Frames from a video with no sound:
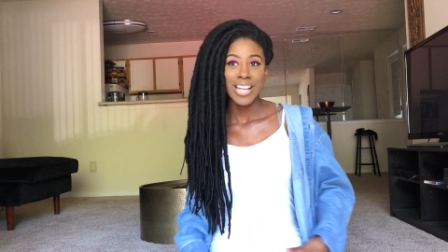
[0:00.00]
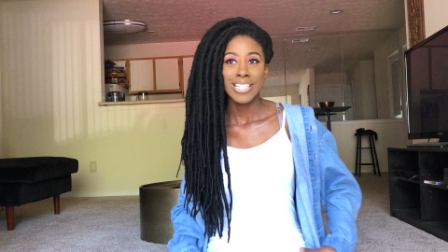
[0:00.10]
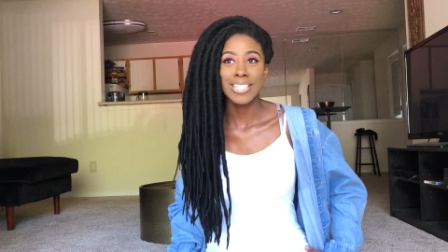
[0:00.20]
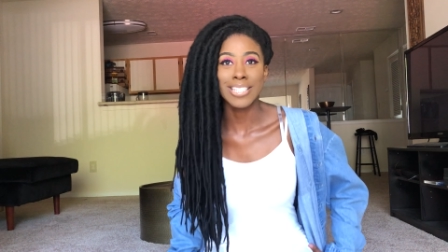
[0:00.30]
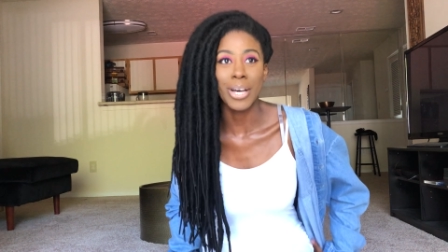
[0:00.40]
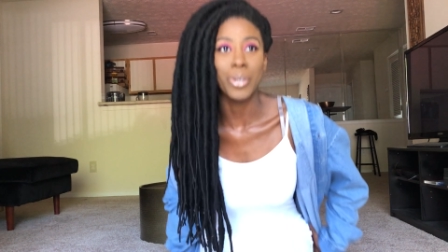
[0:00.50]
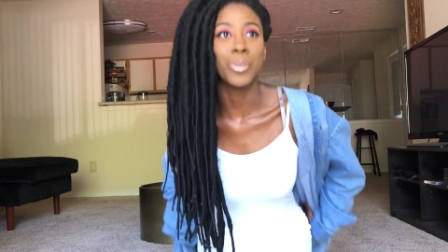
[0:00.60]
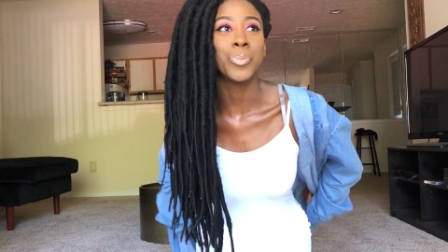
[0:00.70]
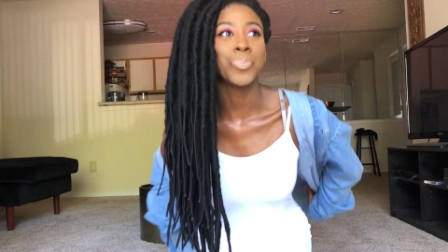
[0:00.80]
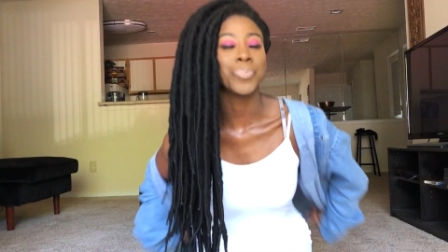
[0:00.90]

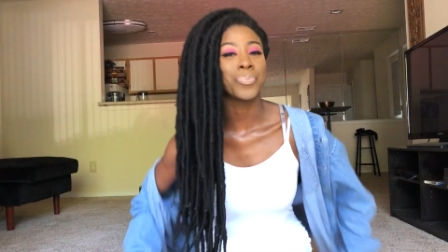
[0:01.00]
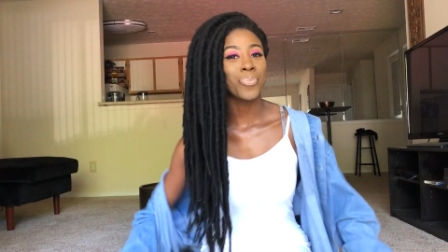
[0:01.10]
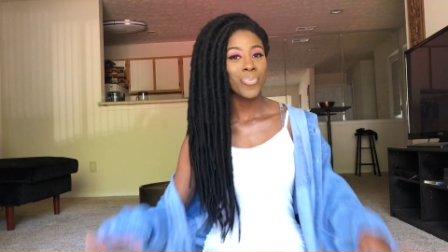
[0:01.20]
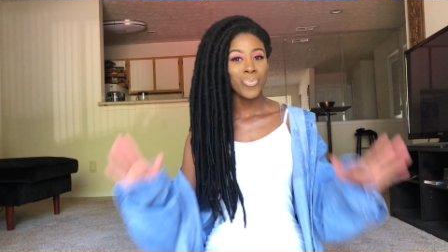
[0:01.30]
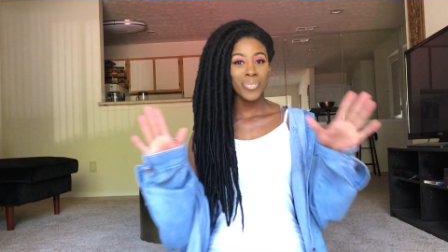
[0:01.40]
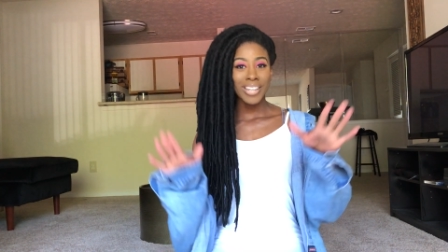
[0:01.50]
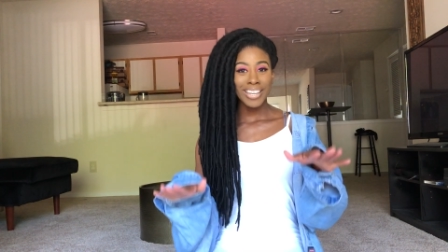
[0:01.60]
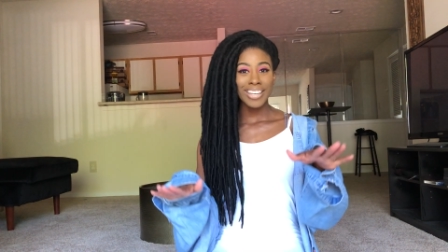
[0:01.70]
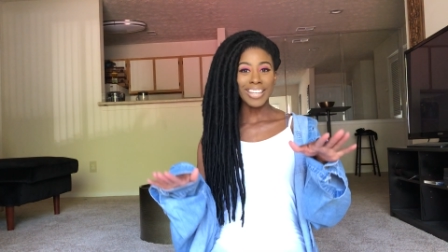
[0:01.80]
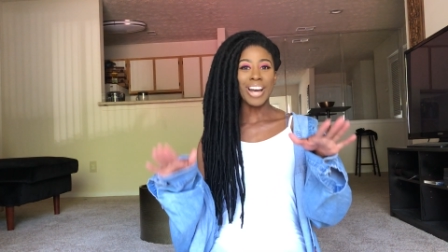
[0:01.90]
So,
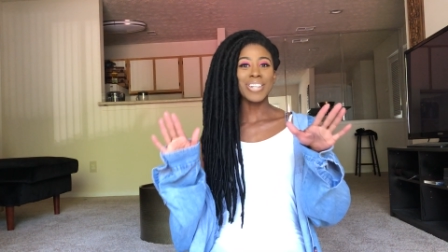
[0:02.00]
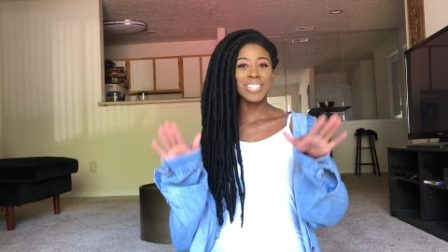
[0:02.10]
y'all